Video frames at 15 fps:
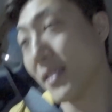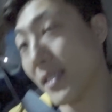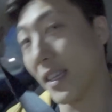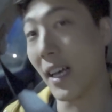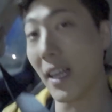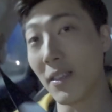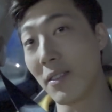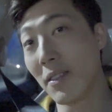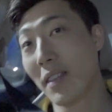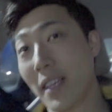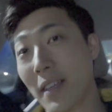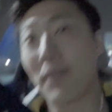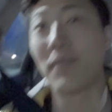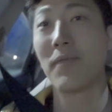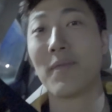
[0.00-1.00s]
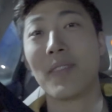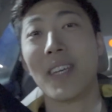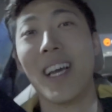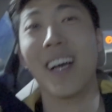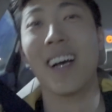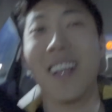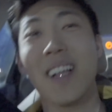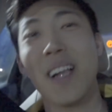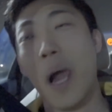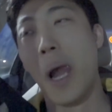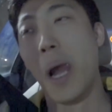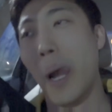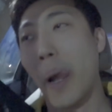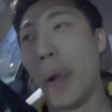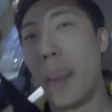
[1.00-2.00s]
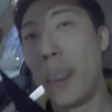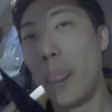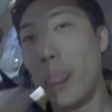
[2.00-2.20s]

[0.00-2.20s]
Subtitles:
ate like 2,000 calories!